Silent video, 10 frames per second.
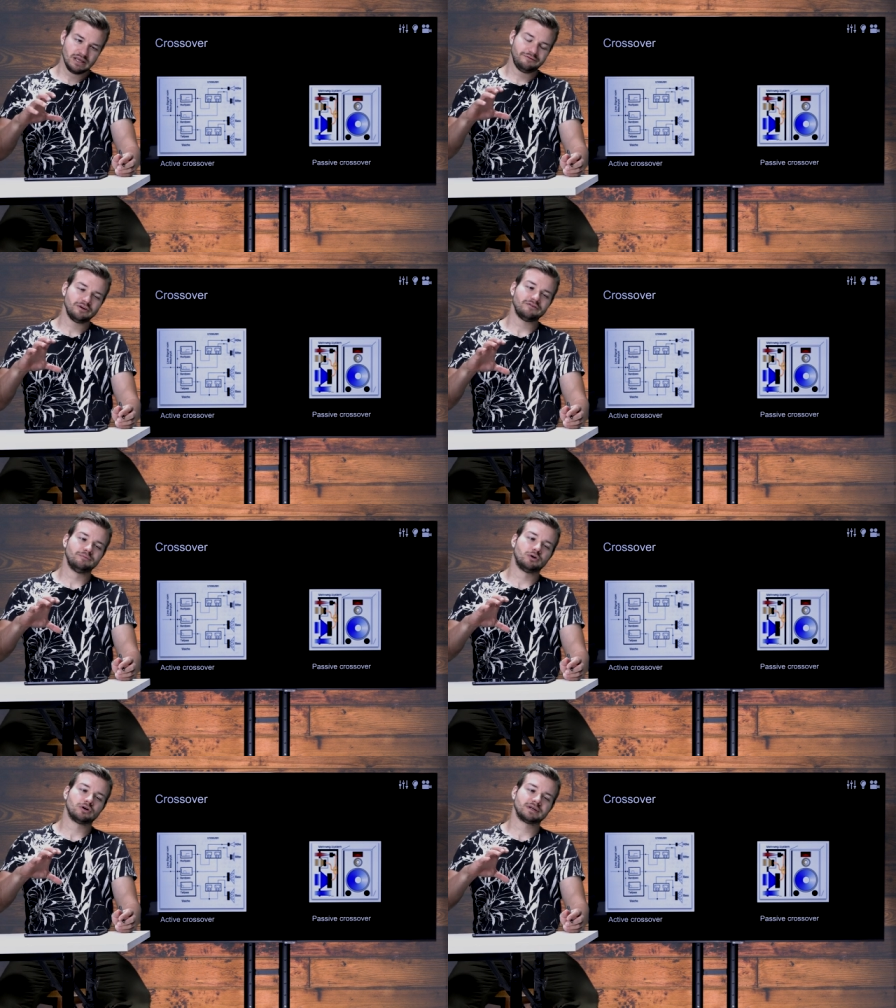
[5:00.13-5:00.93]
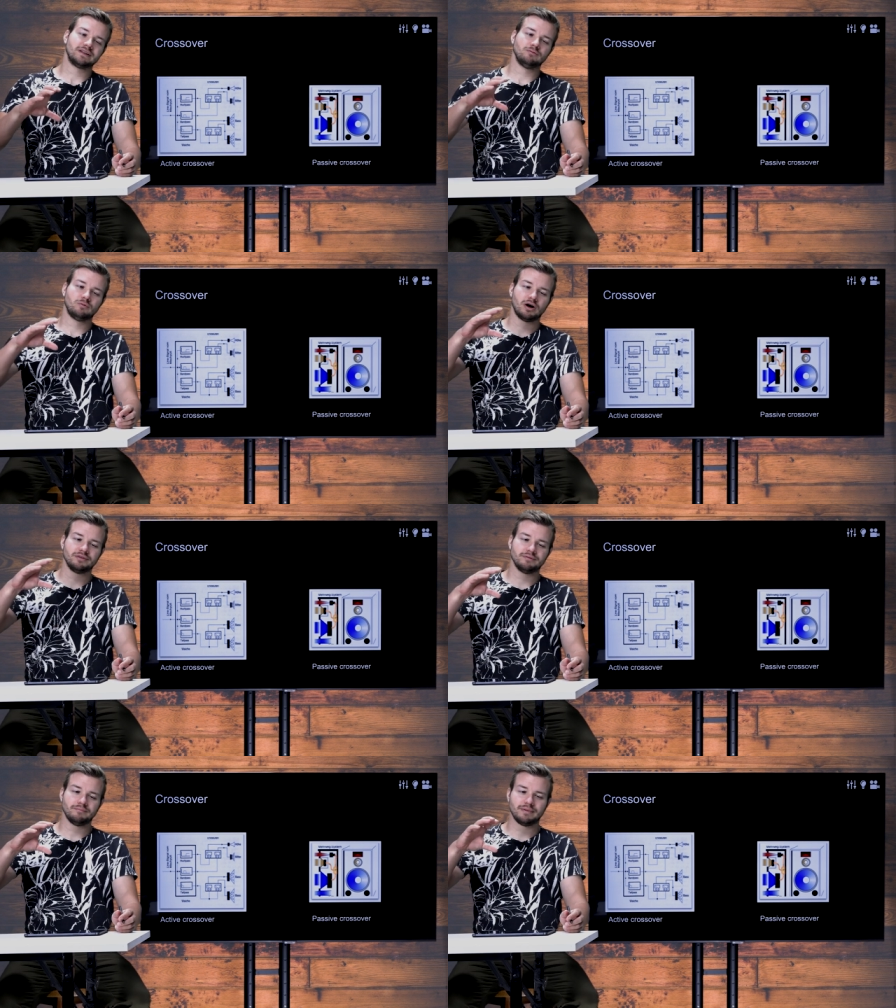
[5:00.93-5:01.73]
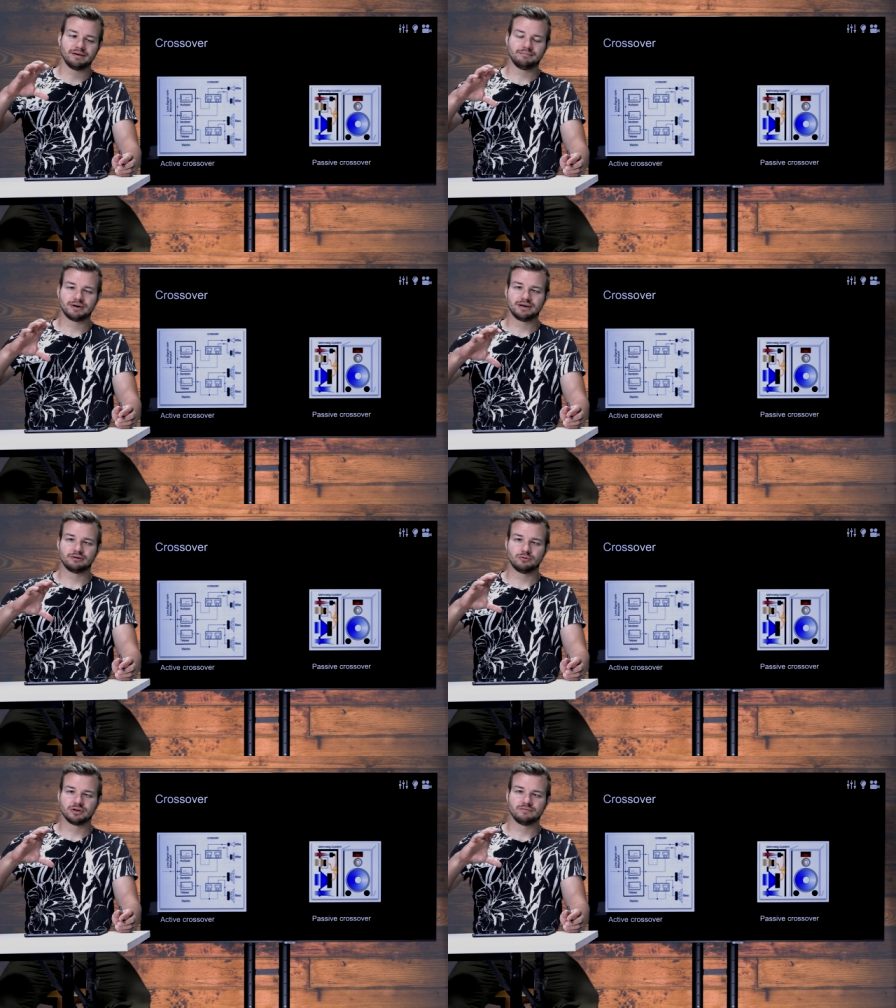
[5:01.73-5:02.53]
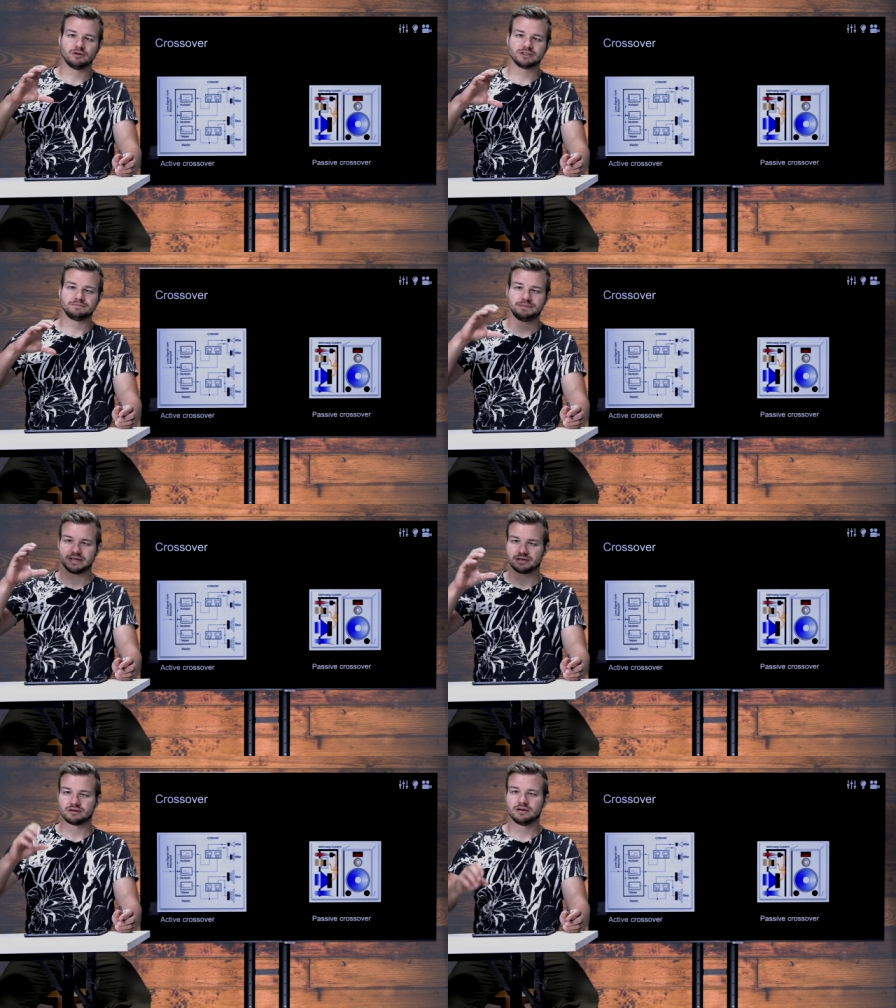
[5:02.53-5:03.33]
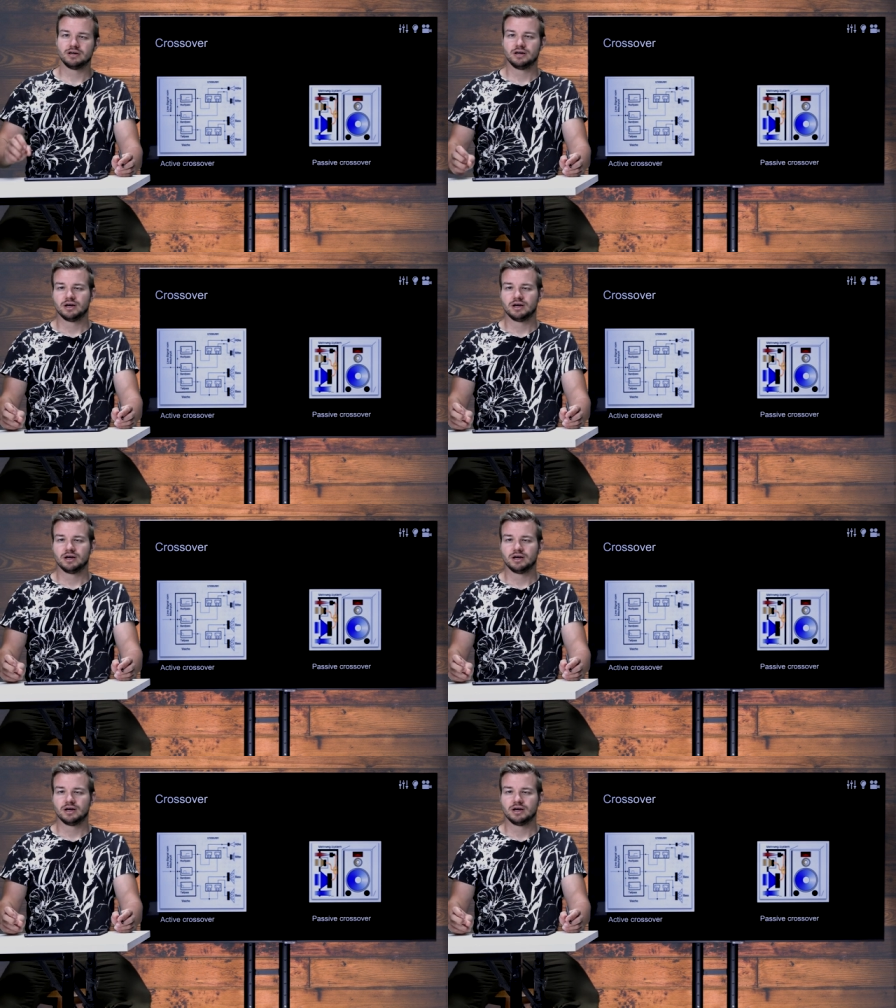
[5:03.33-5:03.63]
if you have more than one membrane or more than one speaker,